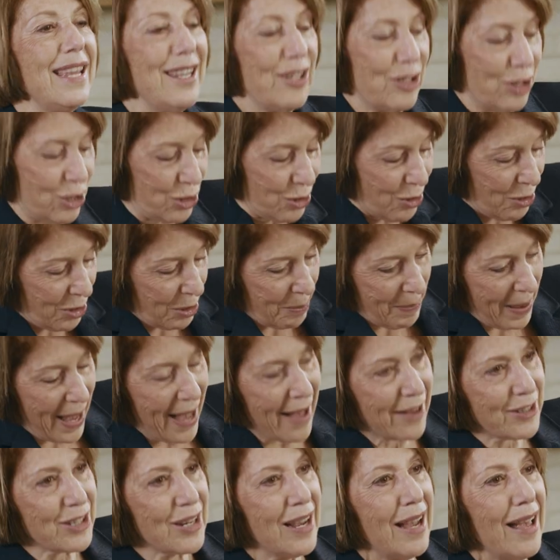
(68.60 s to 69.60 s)
here to talk
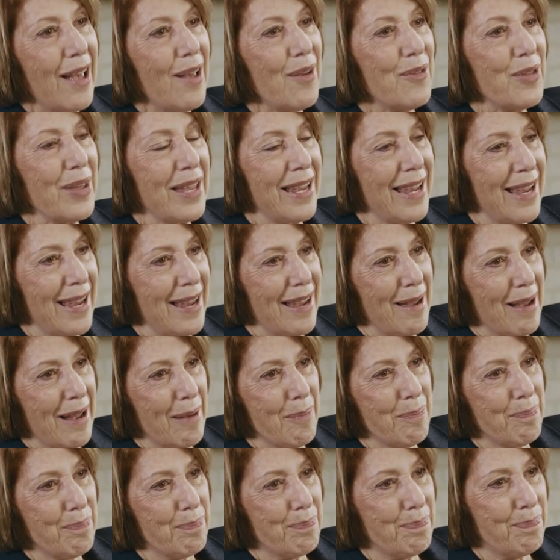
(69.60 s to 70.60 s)
about the
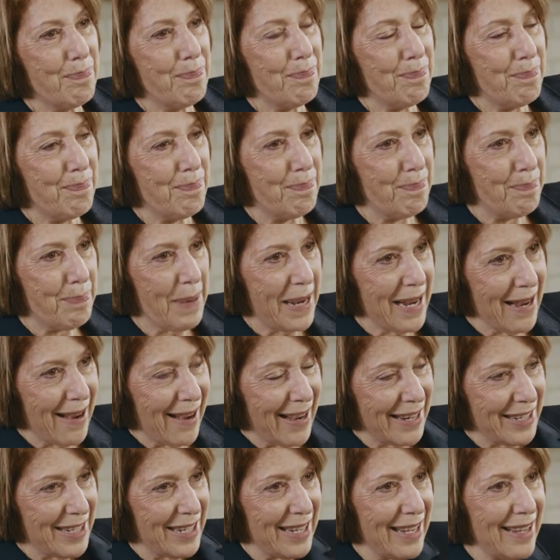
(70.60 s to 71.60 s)
big
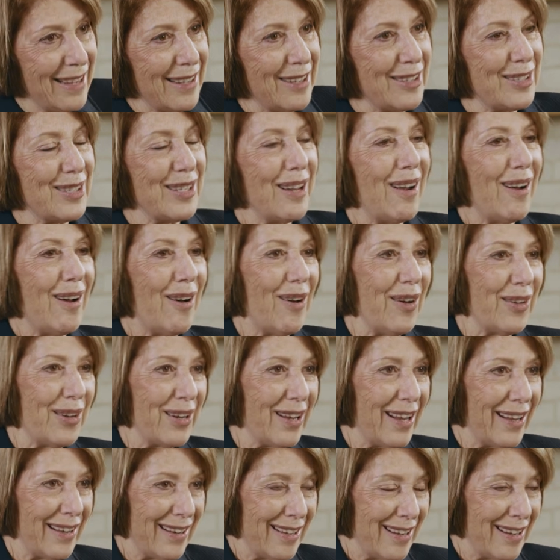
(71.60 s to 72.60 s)
ideas
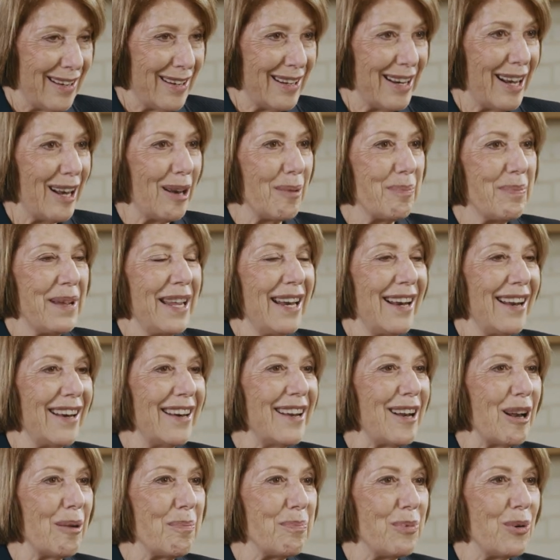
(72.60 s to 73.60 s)
on a
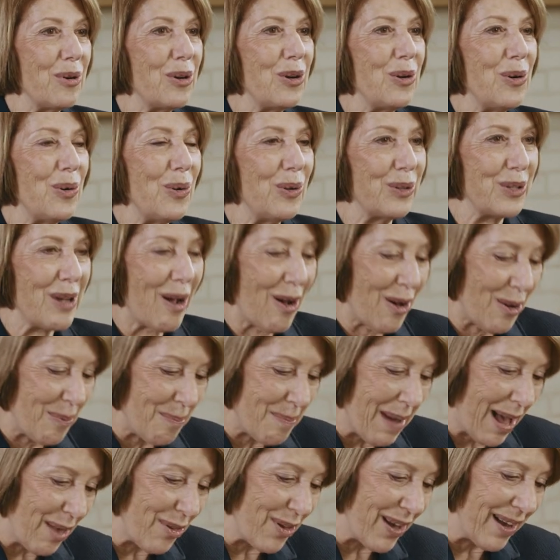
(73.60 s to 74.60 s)
little book called
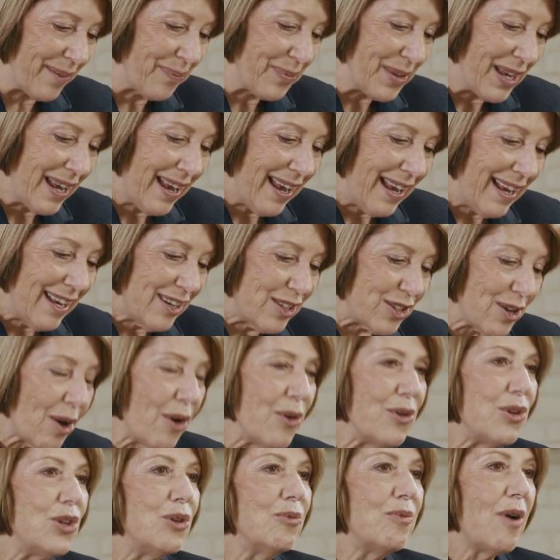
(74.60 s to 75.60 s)
On Mother. Mm.
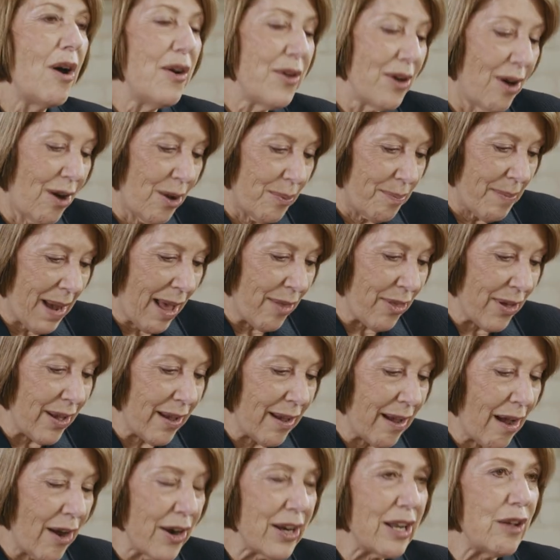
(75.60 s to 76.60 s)
So you wrote On
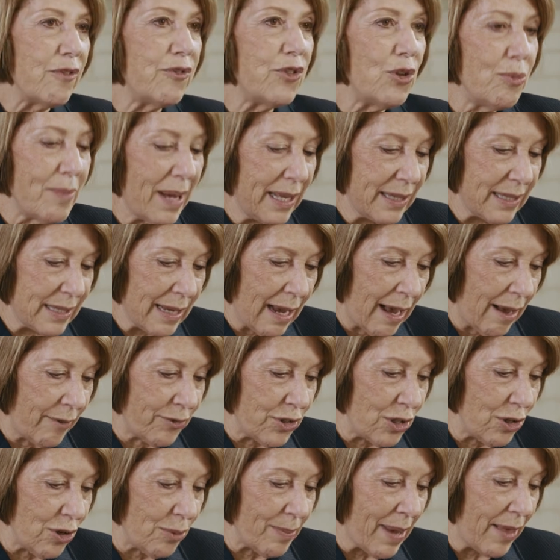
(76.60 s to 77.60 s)
Mother only a few months
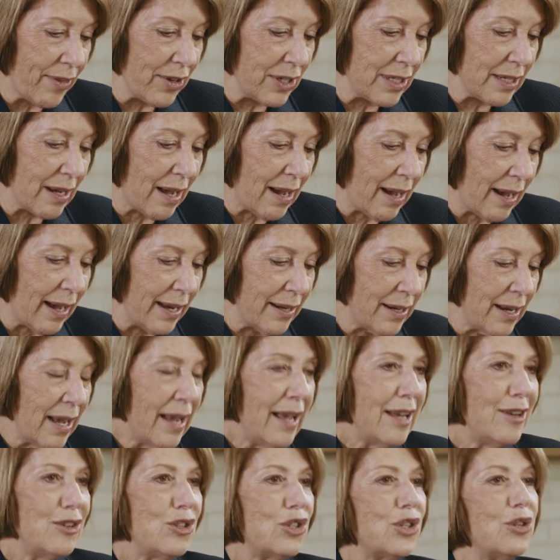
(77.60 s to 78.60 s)
after your mother died,
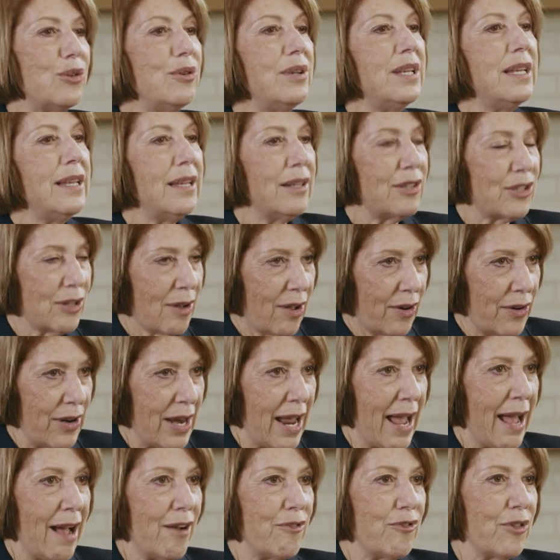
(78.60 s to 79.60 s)
2 years on
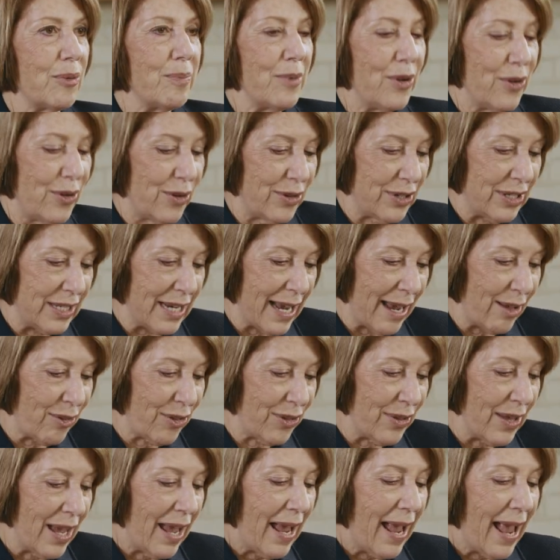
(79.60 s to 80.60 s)
now from her
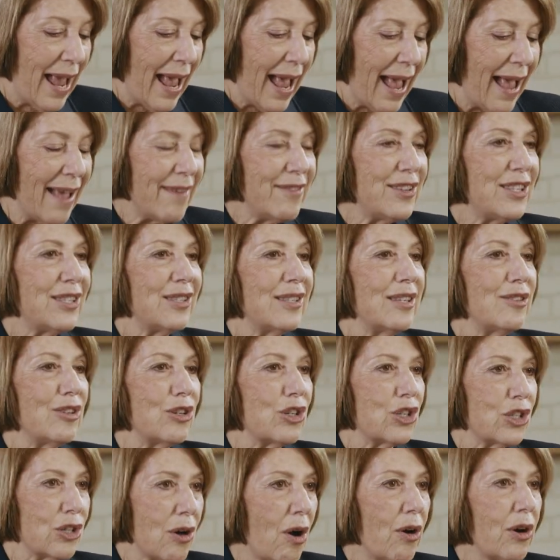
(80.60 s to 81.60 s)
death. Has
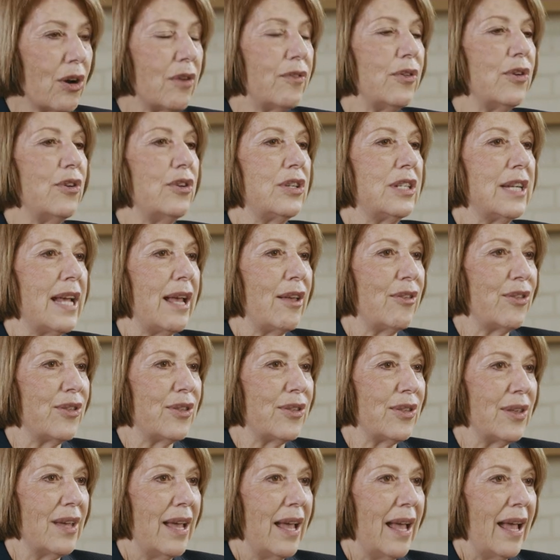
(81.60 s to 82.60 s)
the shock of her
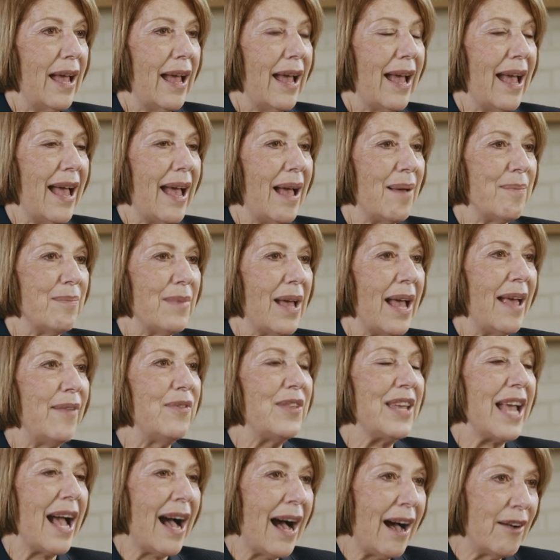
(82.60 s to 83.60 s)
death and
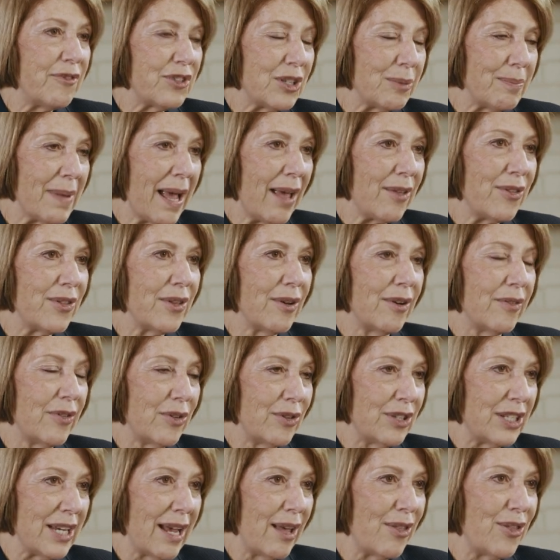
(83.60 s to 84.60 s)
the aftermath of
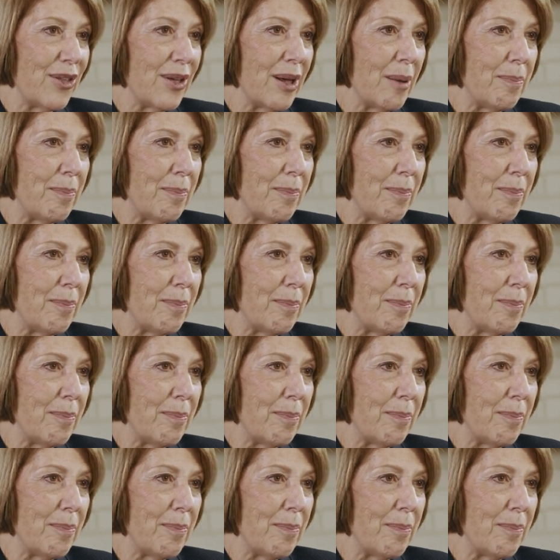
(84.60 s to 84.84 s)
her death